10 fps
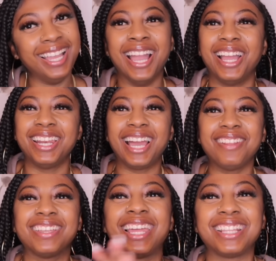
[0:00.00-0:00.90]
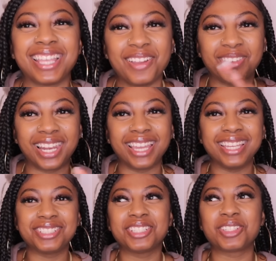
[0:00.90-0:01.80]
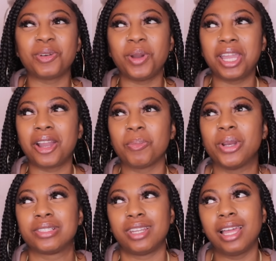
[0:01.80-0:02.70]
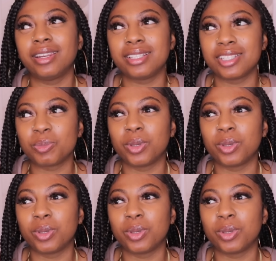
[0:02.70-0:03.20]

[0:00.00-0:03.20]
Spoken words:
Not even like that, but like, it's just the way our personalities is.